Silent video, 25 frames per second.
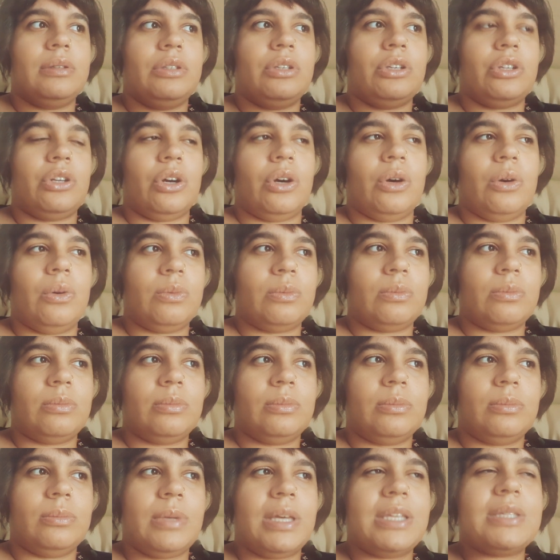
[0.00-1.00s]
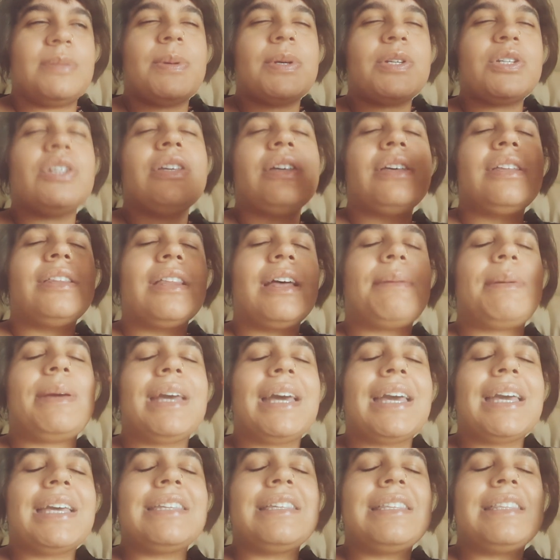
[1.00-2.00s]
you know, especially, I mean,
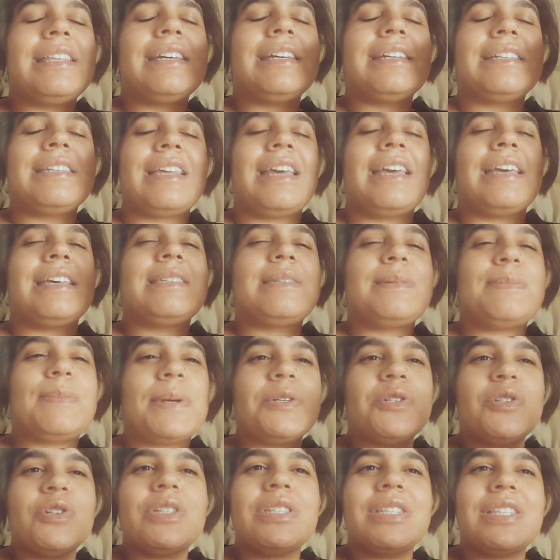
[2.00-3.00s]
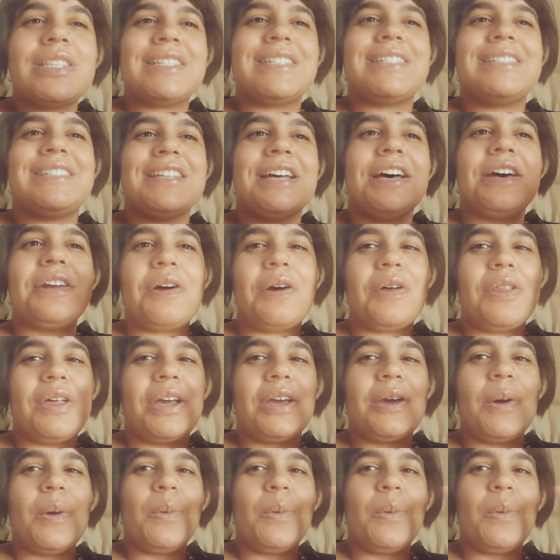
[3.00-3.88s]
I guess the thing is, like, especially this is not a, like,